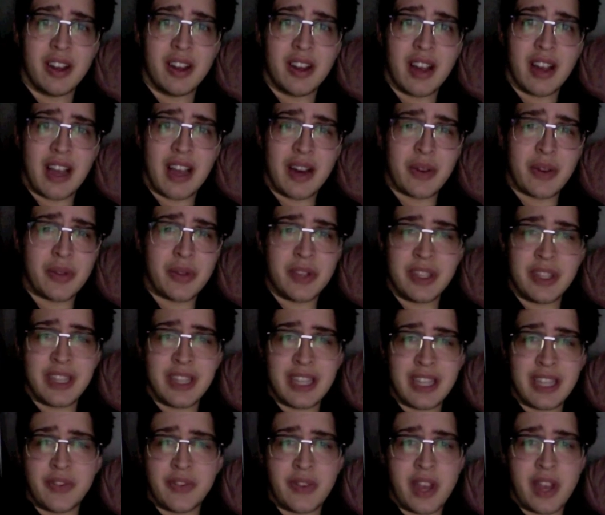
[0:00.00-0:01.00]
I don't think
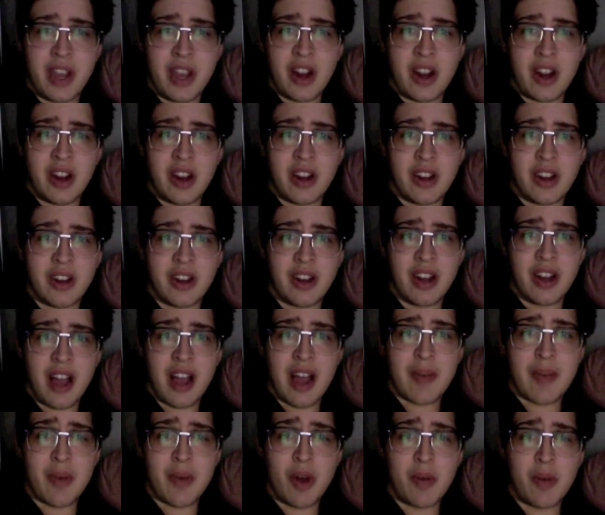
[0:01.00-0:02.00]
that's fair.
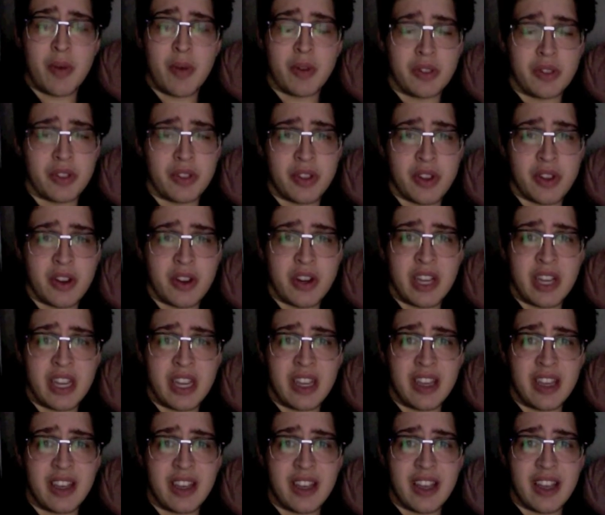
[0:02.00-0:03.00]
I'm almost
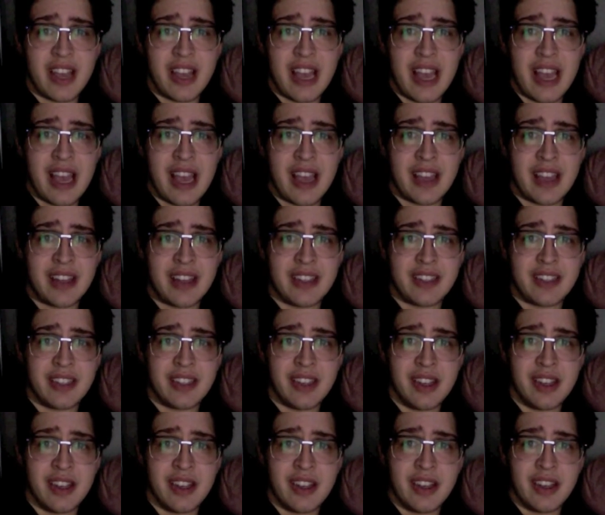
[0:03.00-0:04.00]
30, and
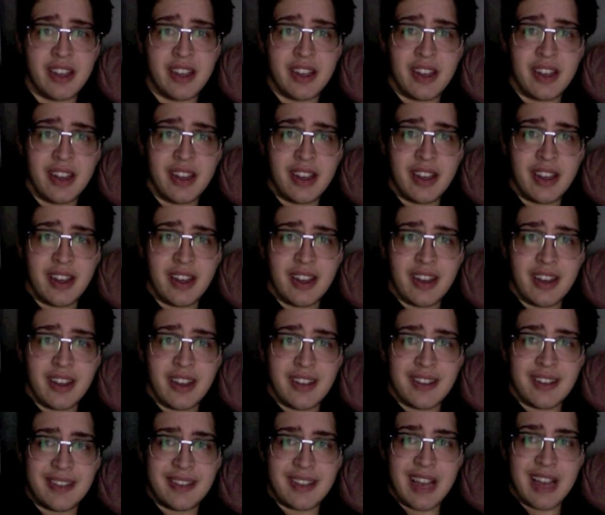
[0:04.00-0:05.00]

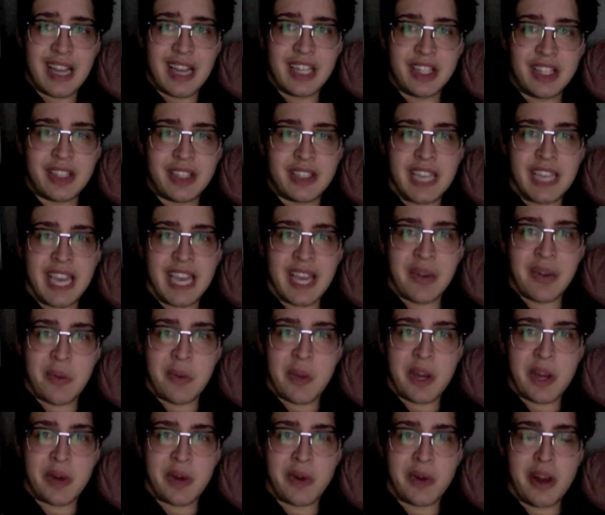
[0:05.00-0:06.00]
I just can't
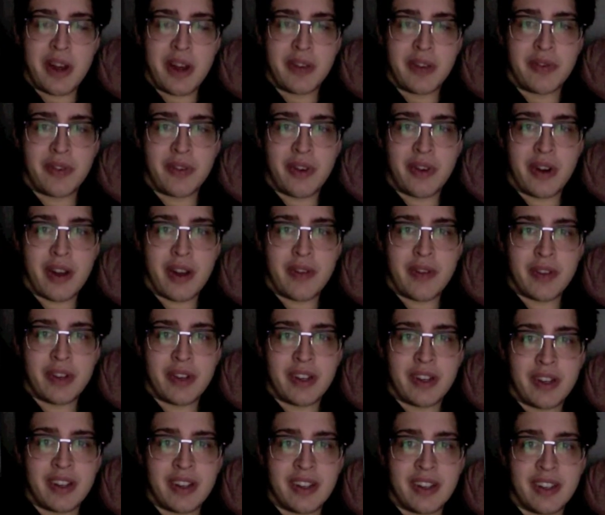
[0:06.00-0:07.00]
wait around
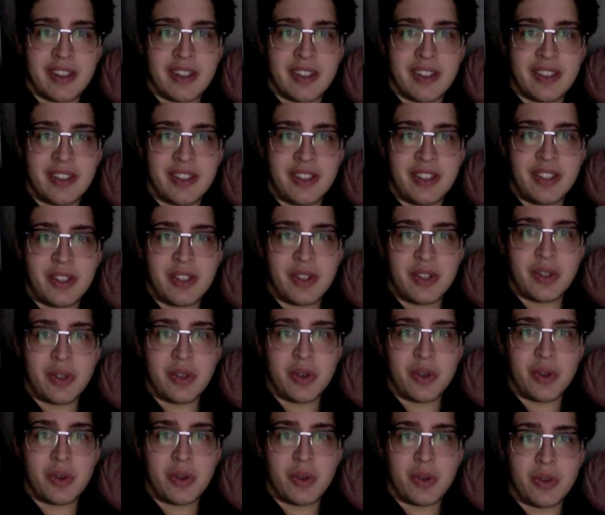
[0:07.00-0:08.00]
forever
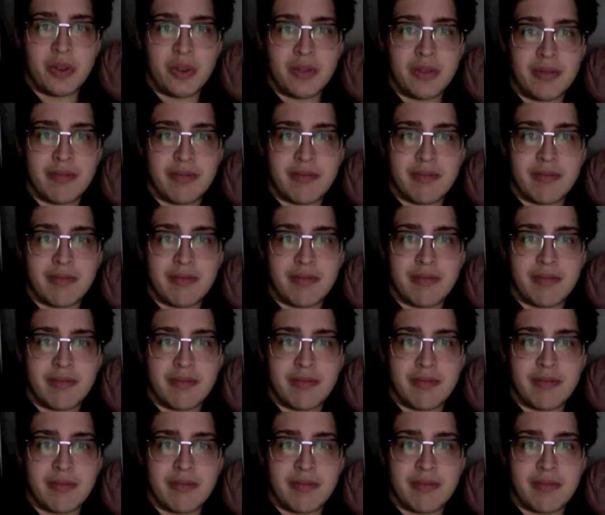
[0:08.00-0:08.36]
to